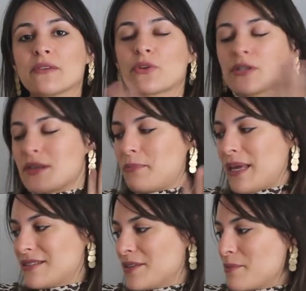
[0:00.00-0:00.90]
Of course, I
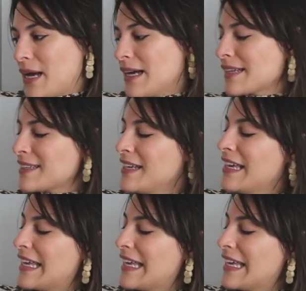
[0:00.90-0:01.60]
paid her back.